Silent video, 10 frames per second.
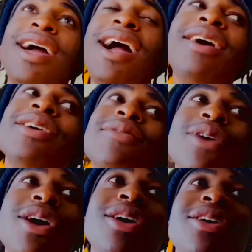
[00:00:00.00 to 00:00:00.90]
I'll give
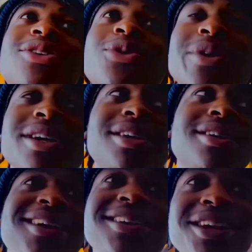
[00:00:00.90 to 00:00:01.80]
y'all a quick
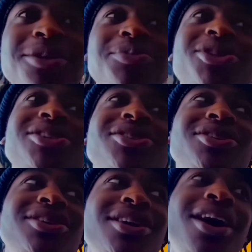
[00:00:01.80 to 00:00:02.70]
glimpse
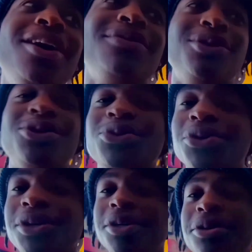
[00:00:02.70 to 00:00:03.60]
of the
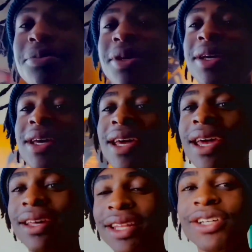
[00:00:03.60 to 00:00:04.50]
crib
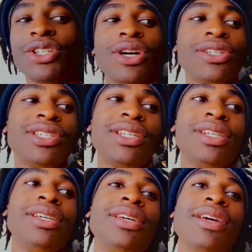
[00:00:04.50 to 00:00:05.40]
and let y'all
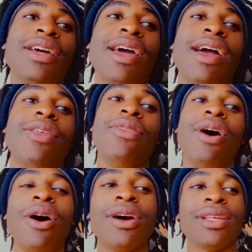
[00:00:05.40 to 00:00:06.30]
see the
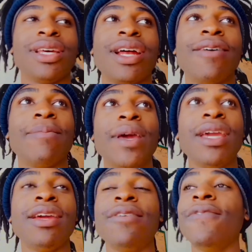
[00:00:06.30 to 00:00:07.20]
art that I
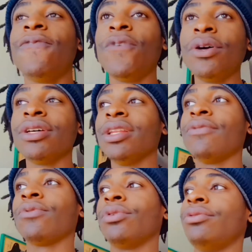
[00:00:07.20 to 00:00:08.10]
made for the
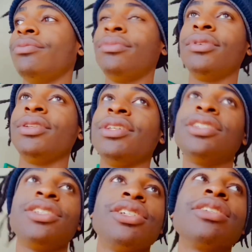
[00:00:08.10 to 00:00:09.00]
living room.
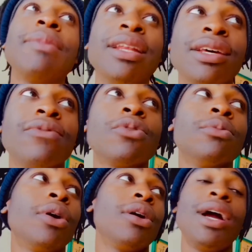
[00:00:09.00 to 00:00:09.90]
This is just my living
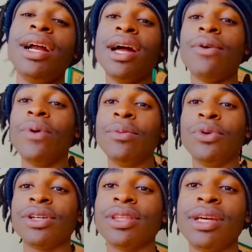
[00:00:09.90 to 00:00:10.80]
room art. I got way
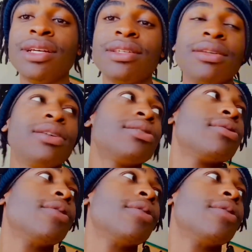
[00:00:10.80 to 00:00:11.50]
more things than this.